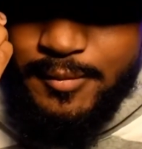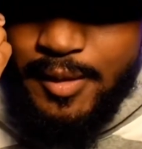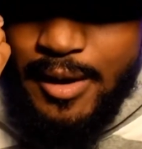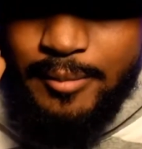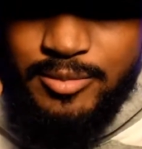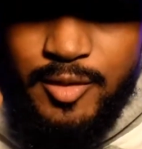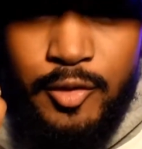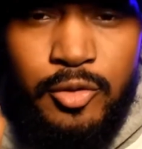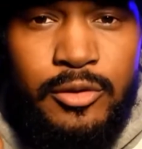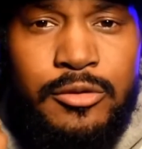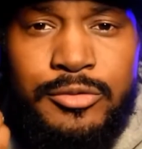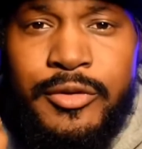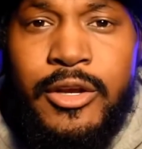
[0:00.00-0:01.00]
I'm telling you,
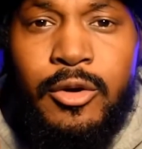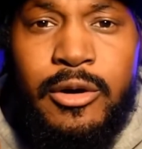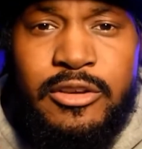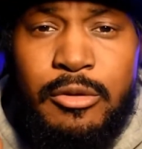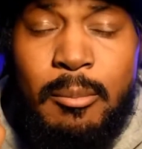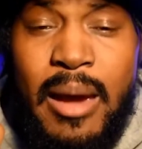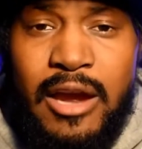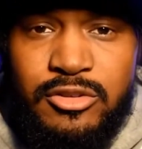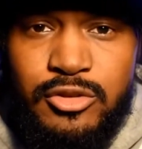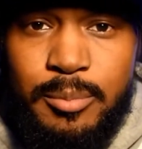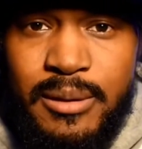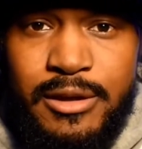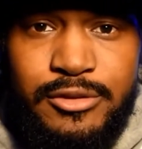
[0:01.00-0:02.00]
this video is a
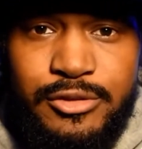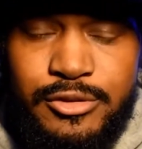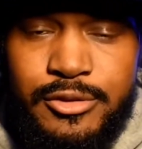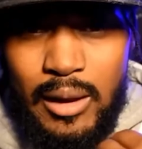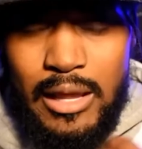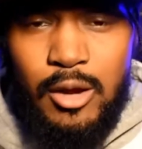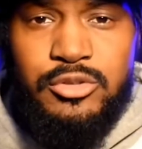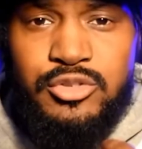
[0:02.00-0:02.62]
masterpiece. While I was